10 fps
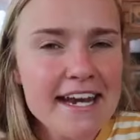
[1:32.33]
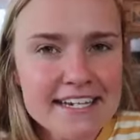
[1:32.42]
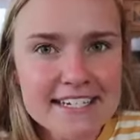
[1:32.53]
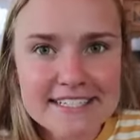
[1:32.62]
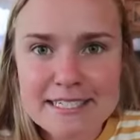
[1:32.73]
And
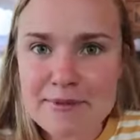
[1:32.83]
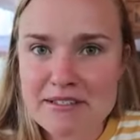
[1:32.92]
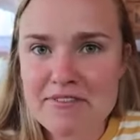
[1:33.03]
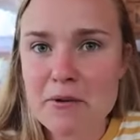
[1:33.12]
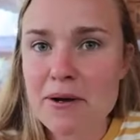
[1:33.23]
it doesn't
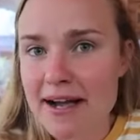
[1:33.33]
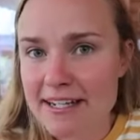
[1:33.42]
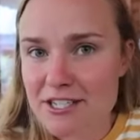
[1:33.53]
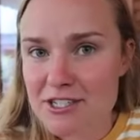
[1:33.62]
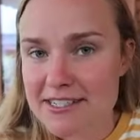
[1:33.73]
specify what
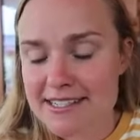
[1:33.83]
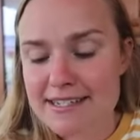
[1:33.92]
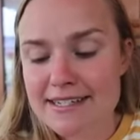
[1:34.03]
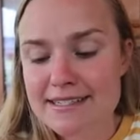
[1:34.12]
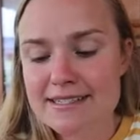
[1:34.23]
kind of cheese
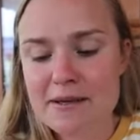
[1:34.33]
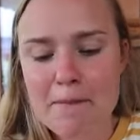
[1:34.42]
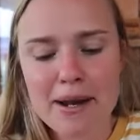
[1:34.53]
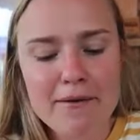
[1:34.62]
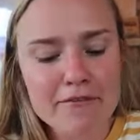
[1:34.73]
it is,
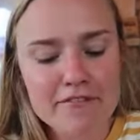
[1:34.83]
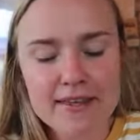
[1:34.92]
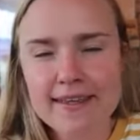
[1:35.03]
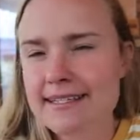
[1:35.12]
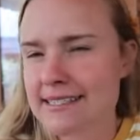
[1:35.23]
but I have a
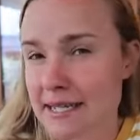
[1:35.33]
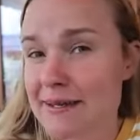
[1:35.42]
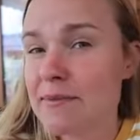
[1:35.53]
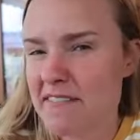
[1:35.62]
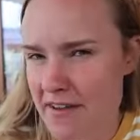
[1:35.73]
feeling it's
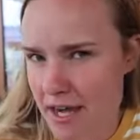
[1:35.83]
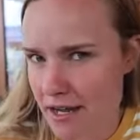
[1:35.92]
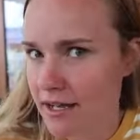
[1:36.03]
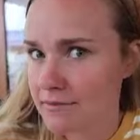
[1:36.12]
gonna be feta.